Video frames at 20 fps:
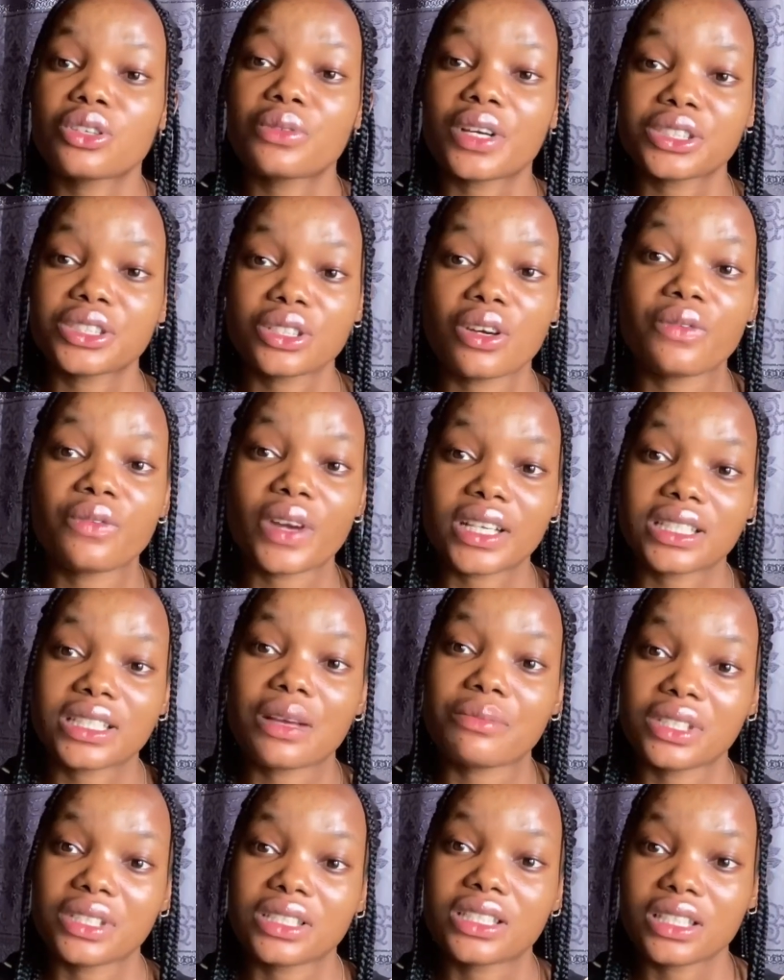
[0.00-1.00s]
Rashel
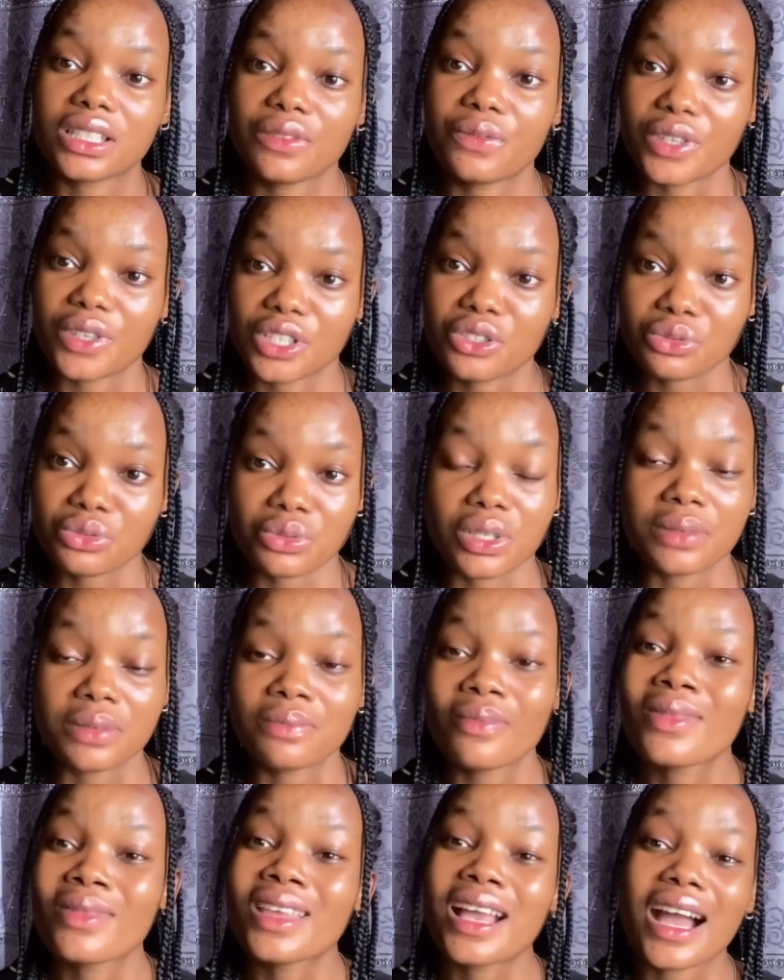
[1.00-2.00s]
vitamin C face
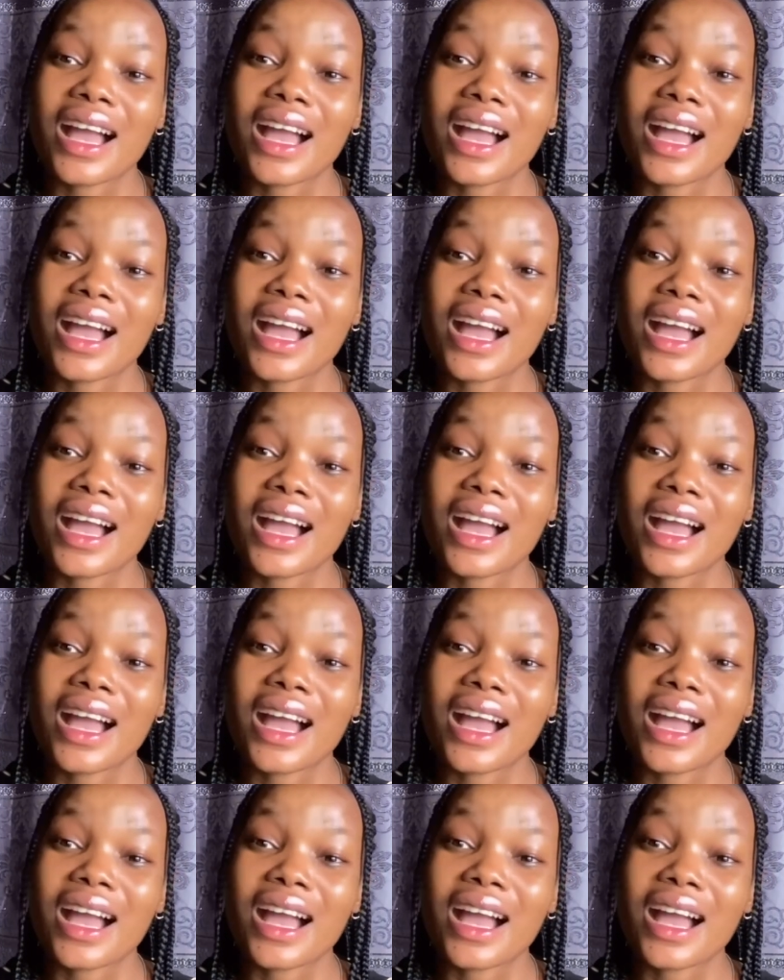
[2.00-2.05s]
cream